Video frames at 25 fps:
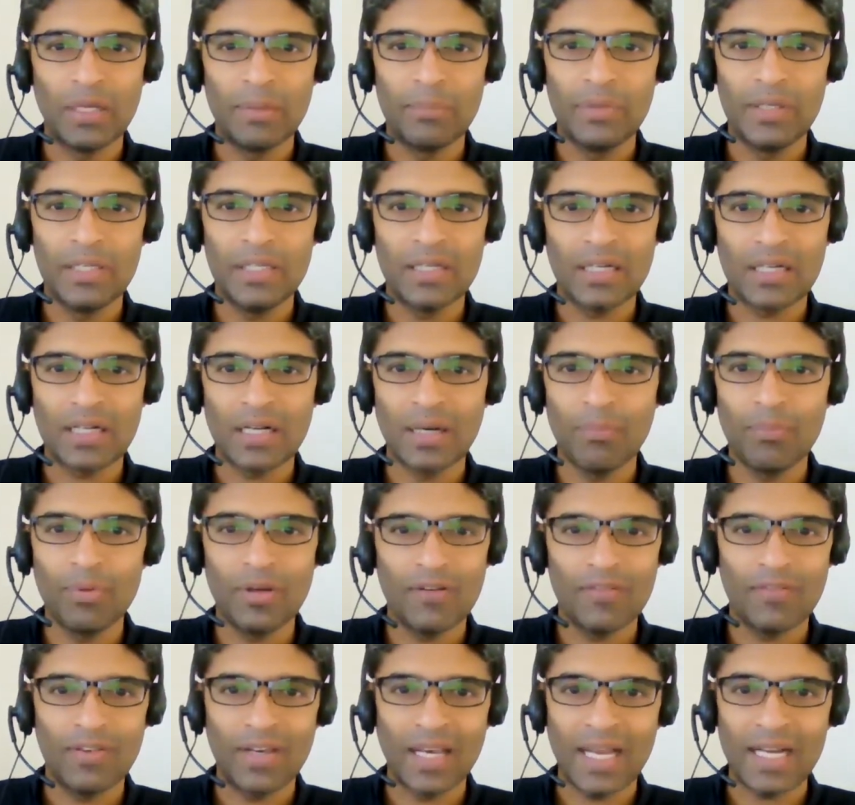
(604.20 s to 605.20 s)
maybe a
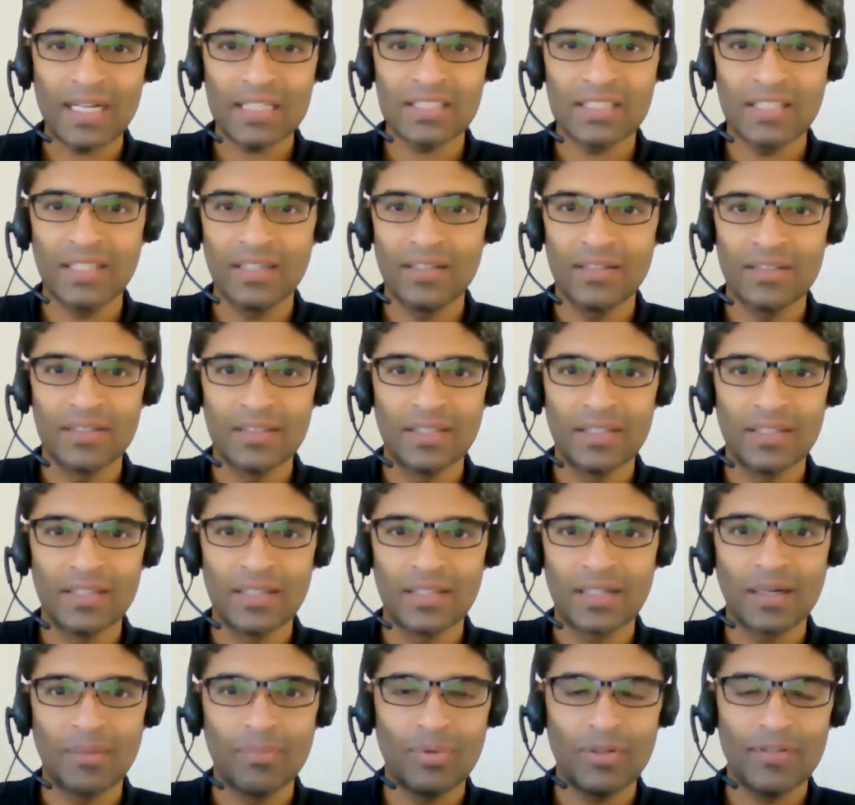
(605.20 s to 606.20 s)
couple of lakhs here and there,
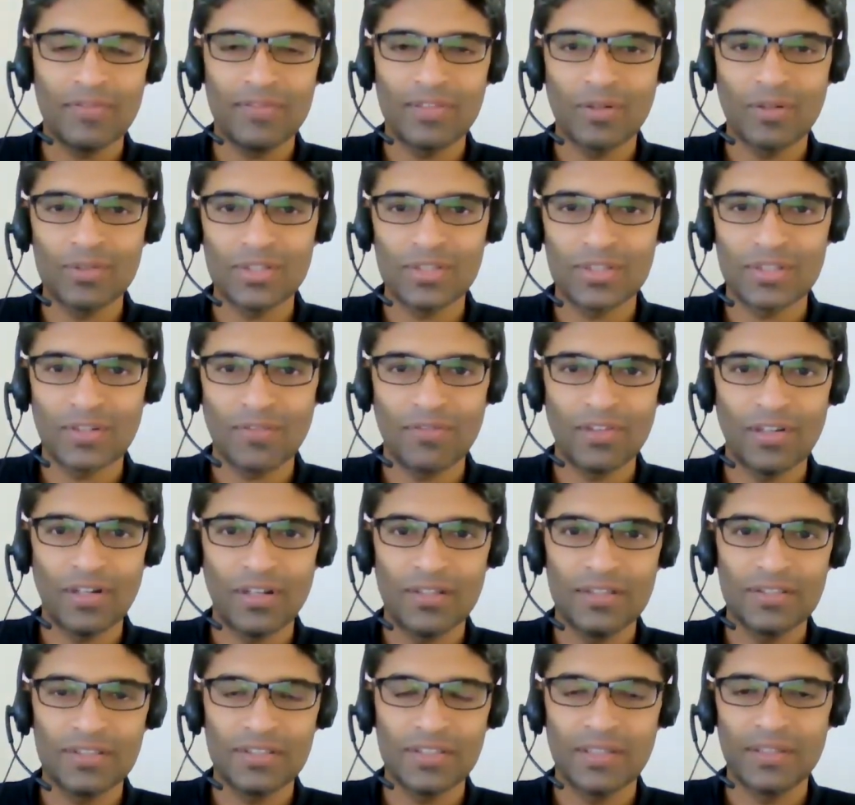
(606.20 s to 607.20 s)
a couple of thousands of
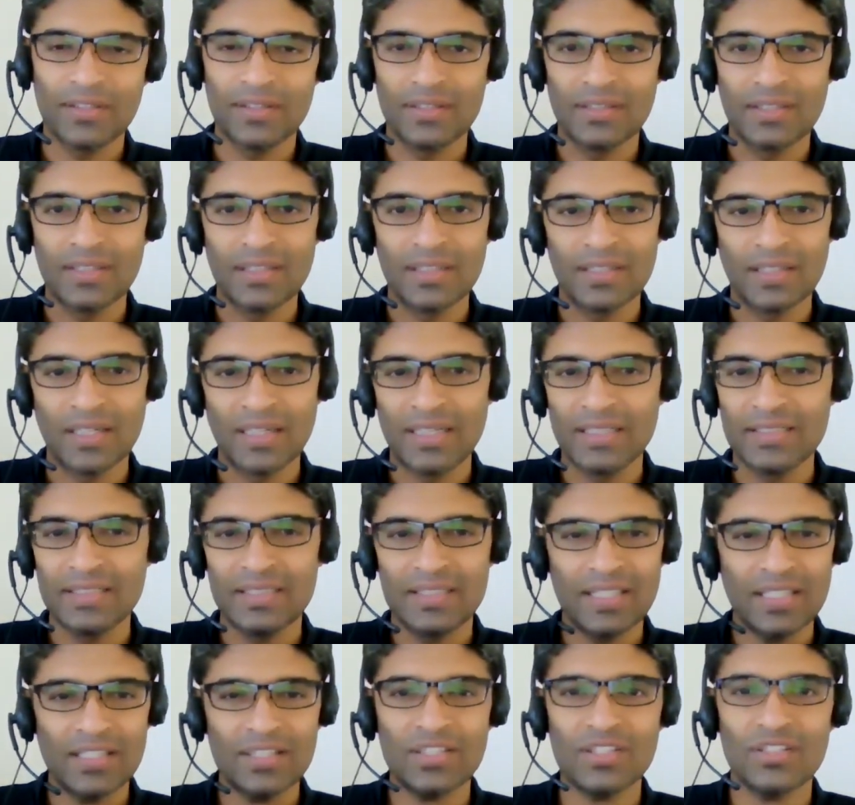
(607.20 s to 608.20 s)
dollars here and there, and
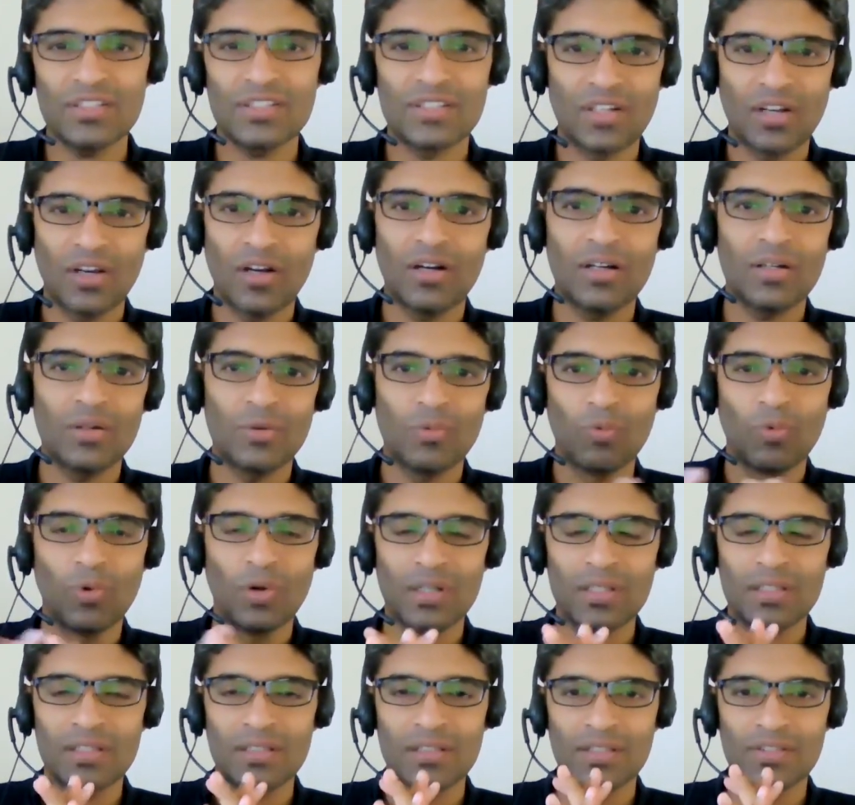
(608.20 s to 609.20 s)
it's just not
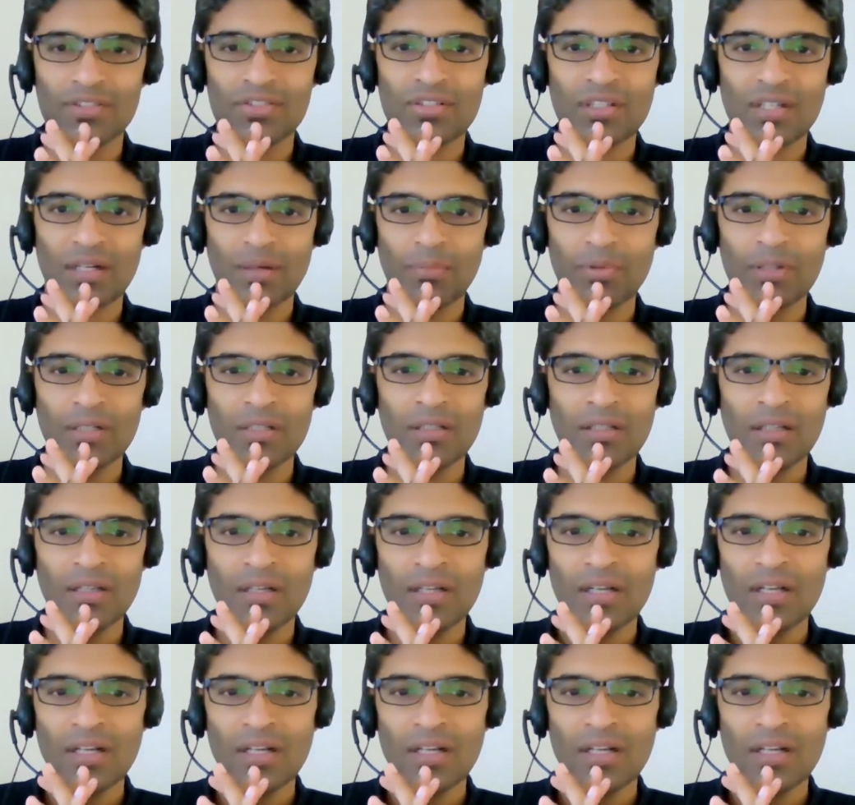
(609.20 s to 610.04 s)
worth this trouble.